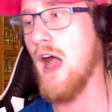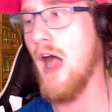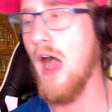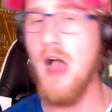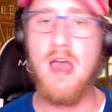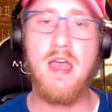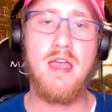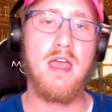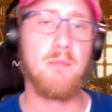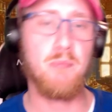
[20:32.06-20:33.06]
I
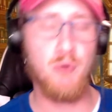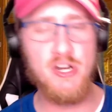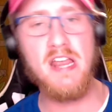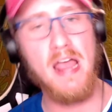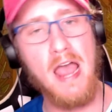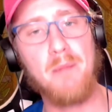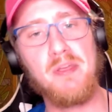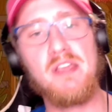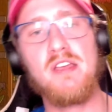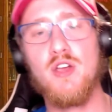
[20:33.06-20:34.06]
am pretty
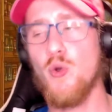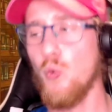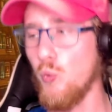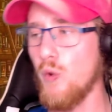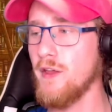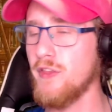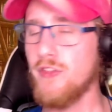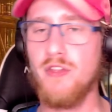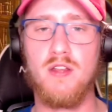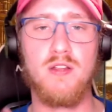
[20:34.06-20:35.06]
happy
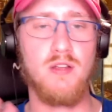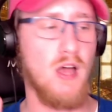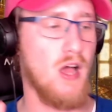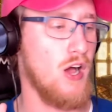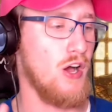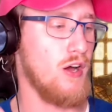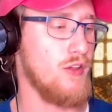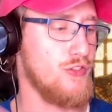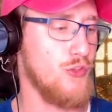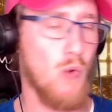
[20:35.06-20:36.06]
with
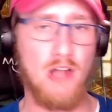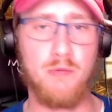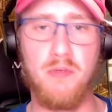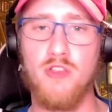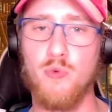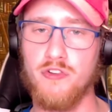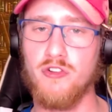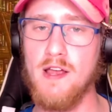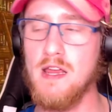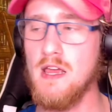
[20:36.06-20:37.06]
the Wild Beyond the
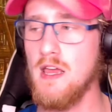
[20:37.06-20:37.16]
Witchlight.